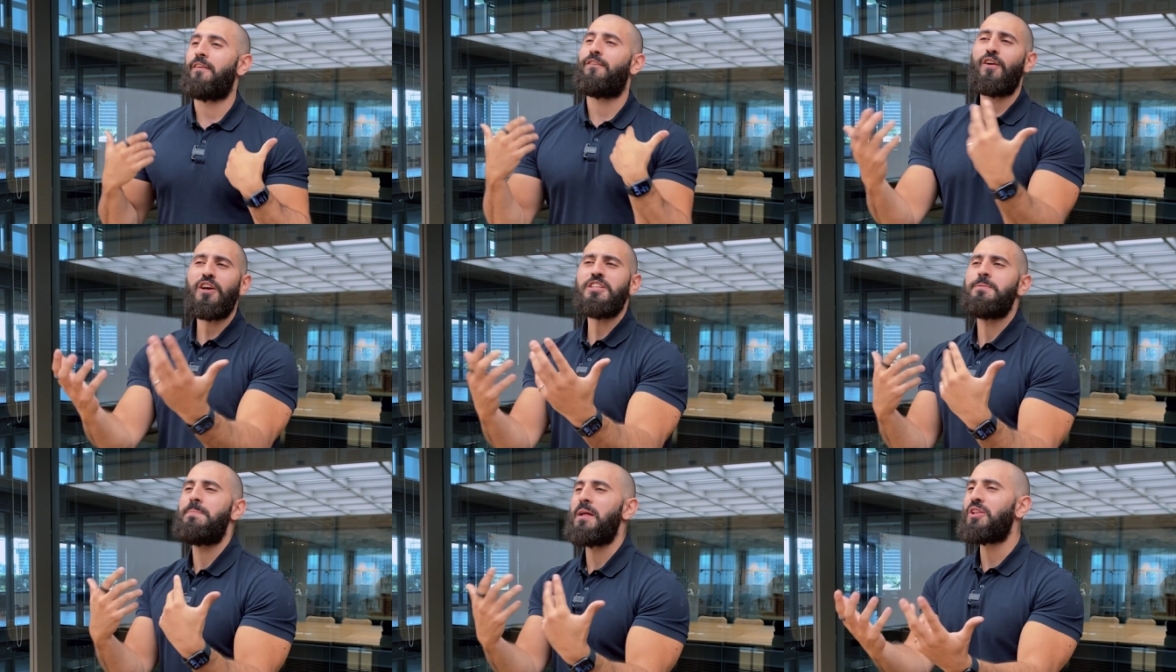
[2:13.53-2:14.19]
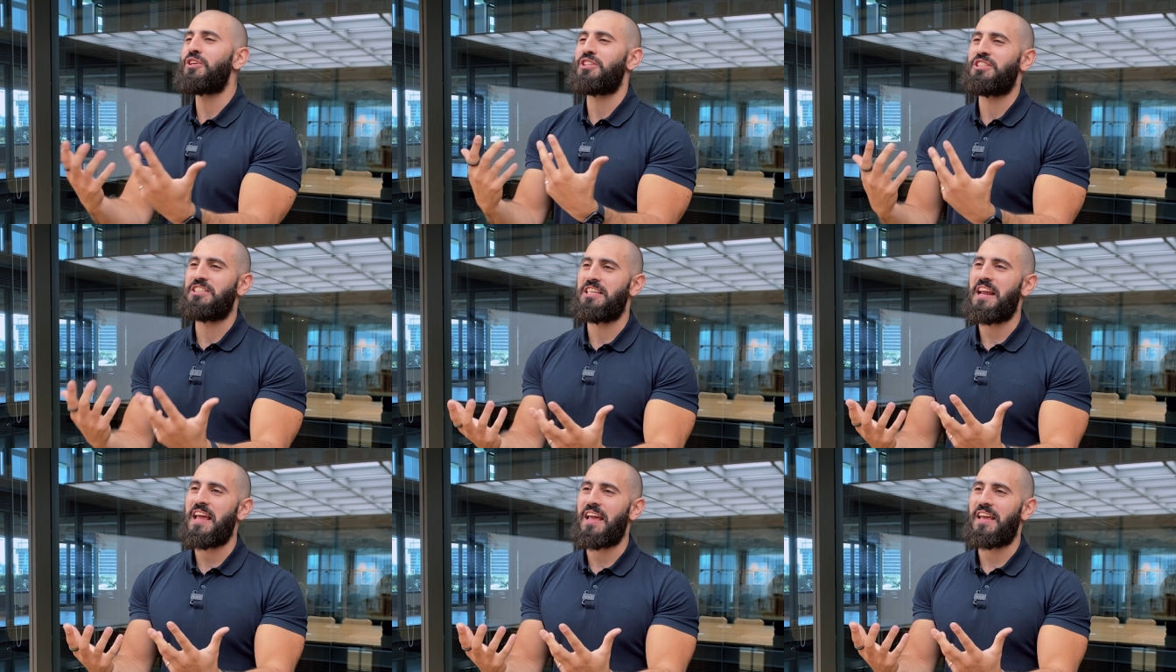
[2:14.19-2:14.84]
for us builders
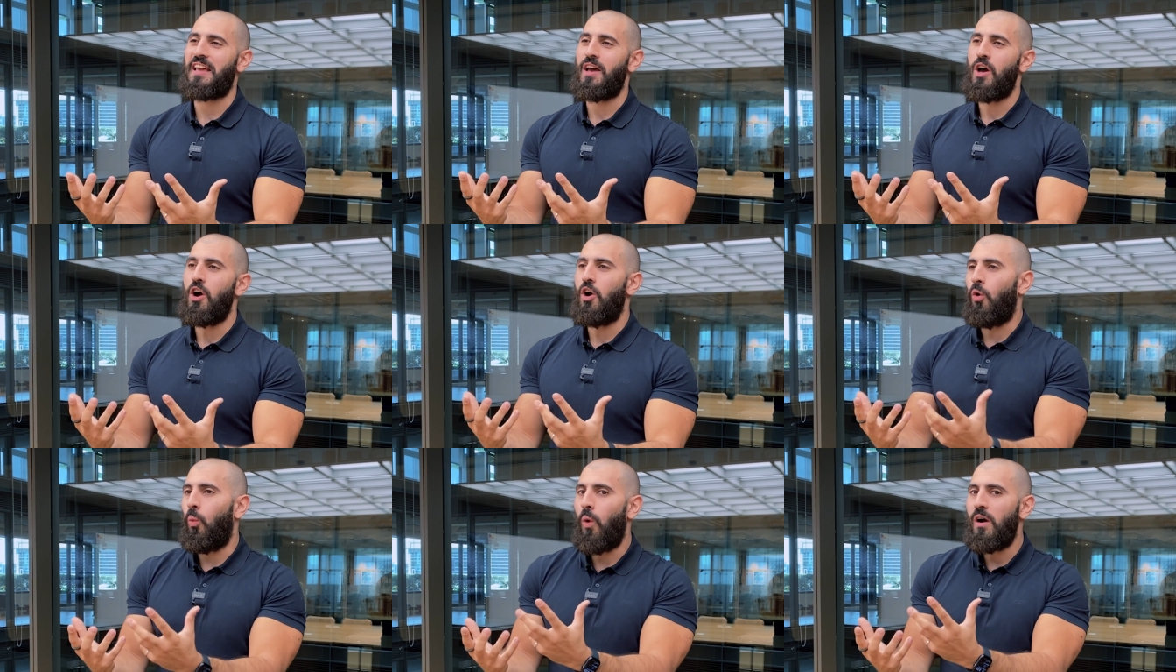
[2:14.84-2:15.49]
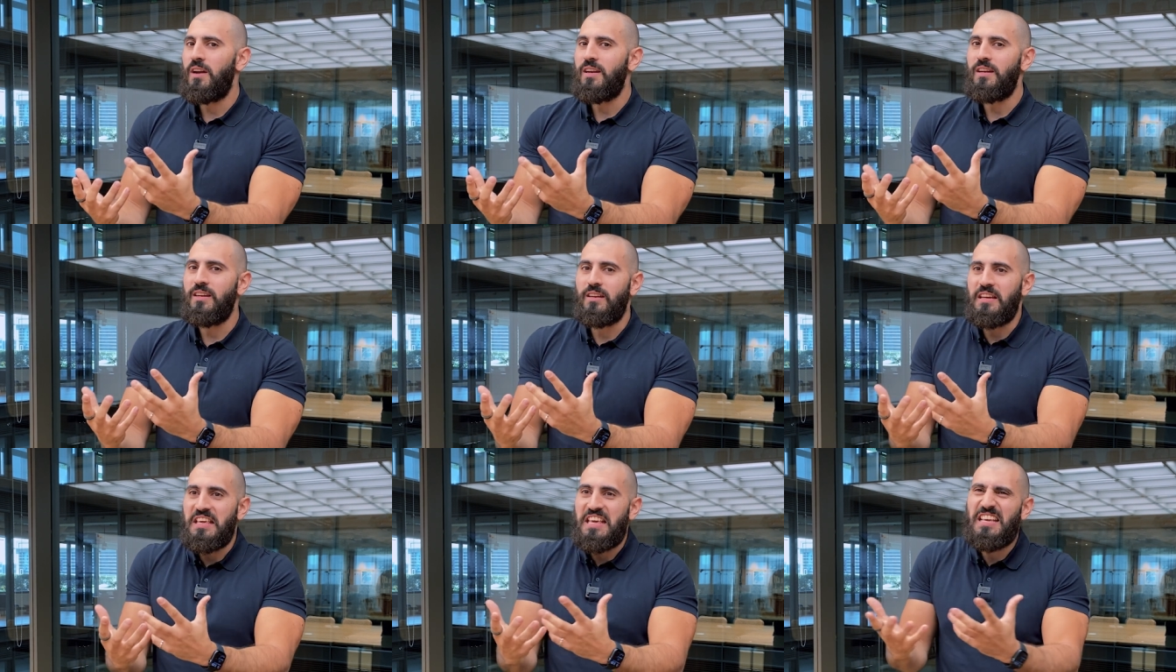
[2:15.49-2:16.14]
today,
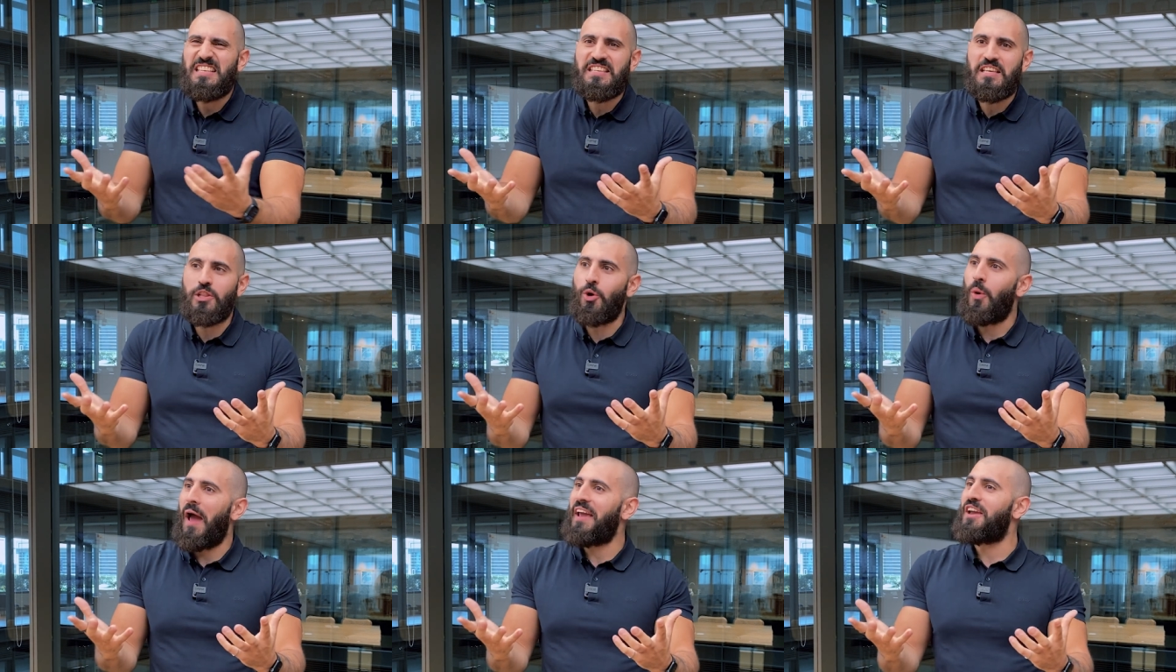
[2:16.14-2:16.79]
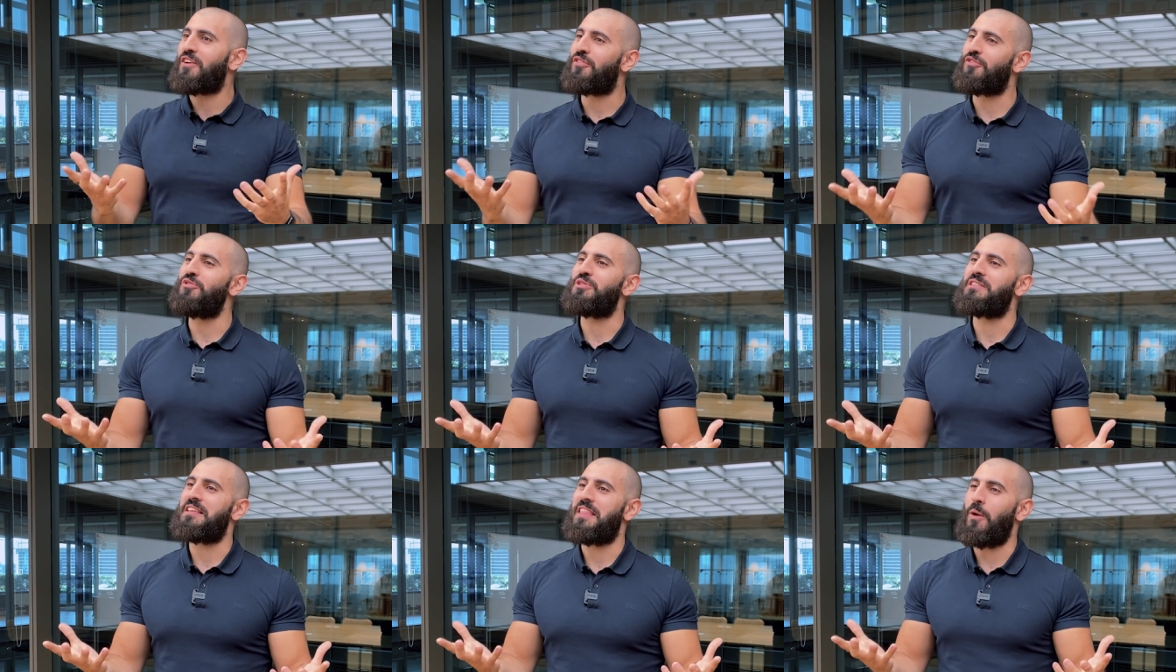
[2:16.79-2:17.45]
one easy low-hanging
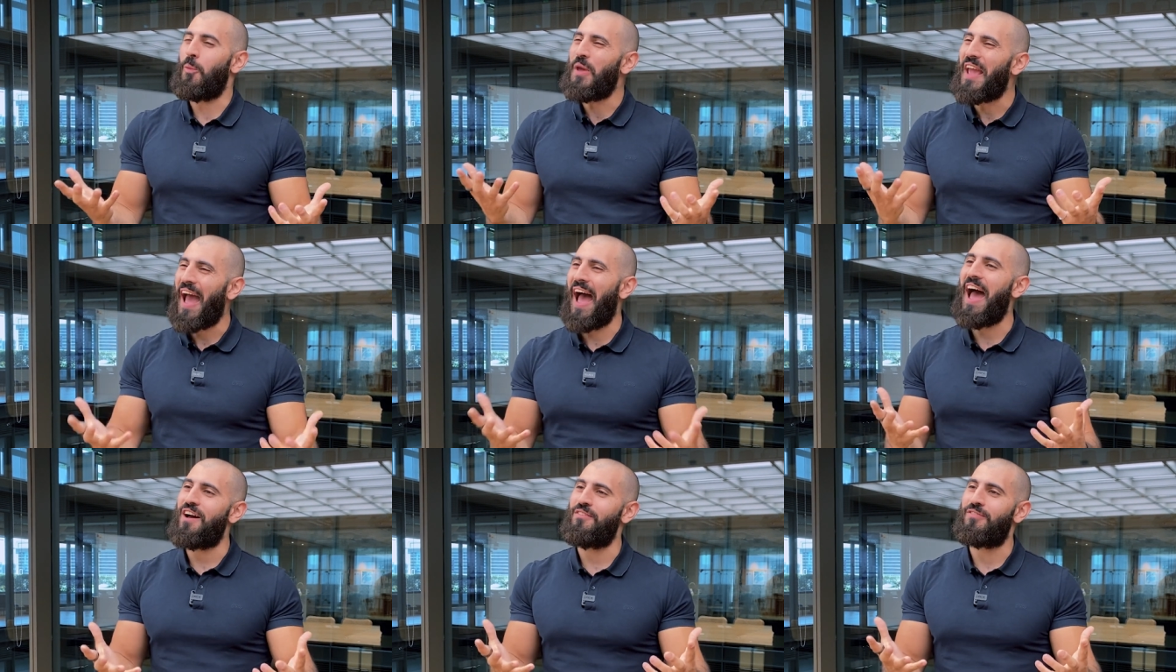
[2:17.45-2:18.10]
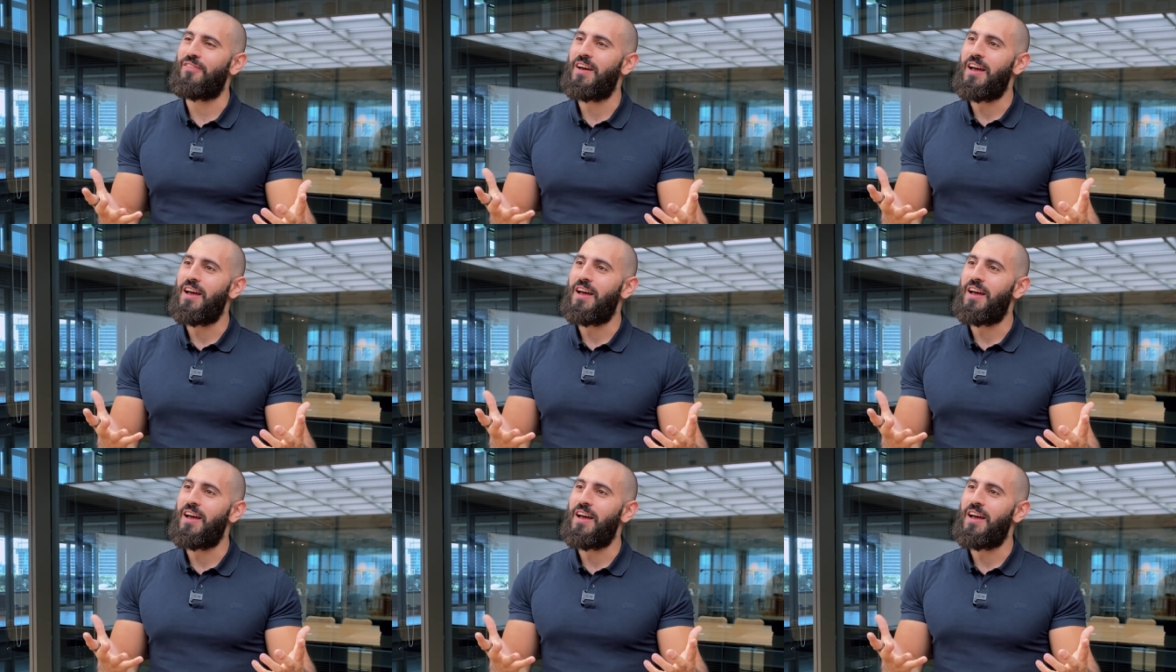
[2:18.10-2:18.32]
fruit that we have,